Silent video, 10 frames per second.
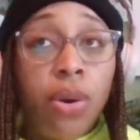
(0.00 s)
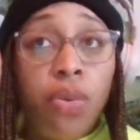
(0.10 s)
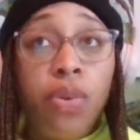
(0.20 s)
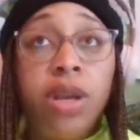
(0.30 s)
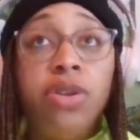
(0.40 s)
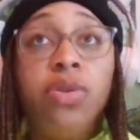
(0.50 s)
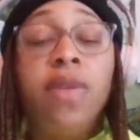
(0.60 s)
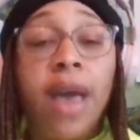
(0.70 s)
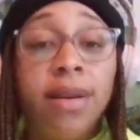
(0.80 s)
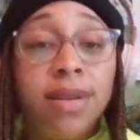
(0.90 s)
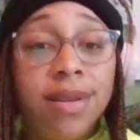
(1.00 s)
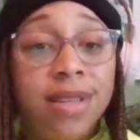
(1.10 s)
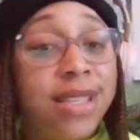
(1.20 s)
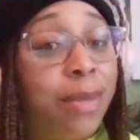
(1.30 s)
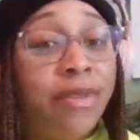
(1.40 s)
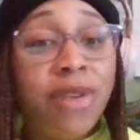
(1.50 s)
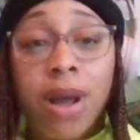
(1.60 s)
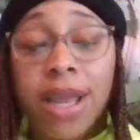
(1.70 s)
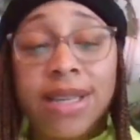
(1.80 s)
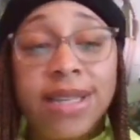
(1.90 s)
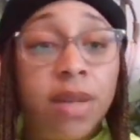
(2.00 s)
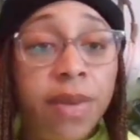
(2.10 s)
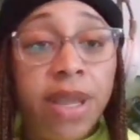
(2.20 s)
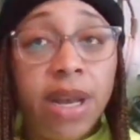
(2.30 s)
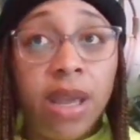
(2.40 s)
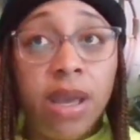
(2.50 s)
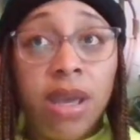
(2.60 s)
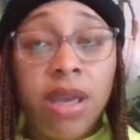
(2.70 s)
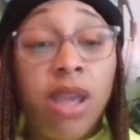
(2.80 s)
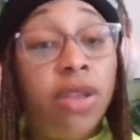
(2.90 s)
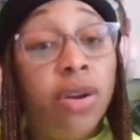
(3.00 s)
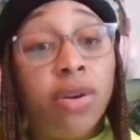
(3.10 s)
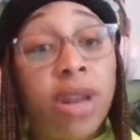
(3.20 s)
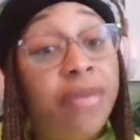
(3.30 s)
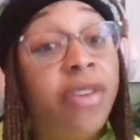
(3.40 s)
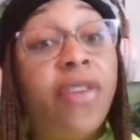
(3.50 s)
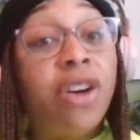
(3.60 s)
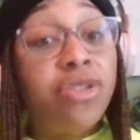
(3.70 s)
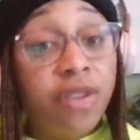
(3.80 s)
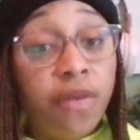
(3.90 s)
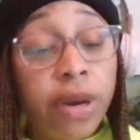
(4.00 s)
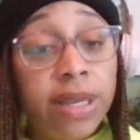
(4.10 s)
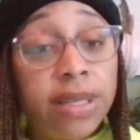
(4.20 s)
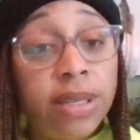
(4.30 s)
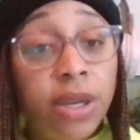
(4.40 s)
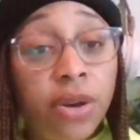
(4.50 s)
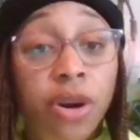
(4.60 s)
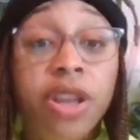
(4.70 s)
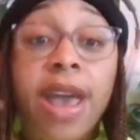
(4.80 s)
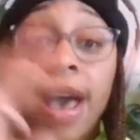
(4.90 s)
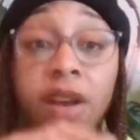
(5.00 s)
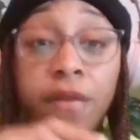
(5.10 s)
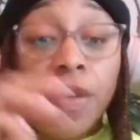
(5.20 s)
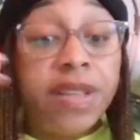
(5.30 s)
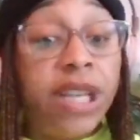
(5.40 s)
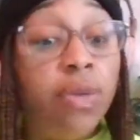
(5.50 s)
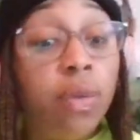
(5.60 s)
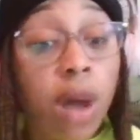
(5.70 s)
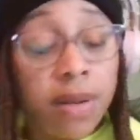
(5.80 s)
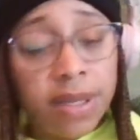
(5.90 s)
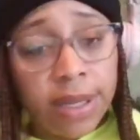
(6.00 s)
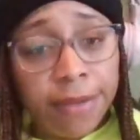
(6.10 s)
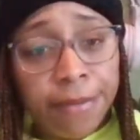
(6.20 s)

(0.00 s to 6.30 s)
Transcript: we do that. Because some of y'all, like I said at the beginning, either never found your voice or you had a voice and you lost it.